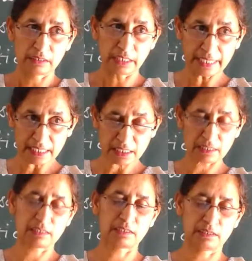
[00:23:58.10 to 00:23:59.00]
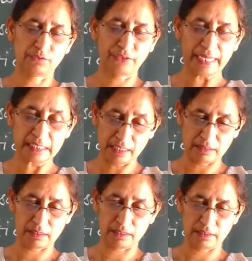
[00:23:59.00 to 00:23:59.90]
These
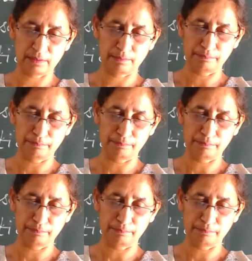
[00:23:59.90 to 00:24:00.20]
phrases,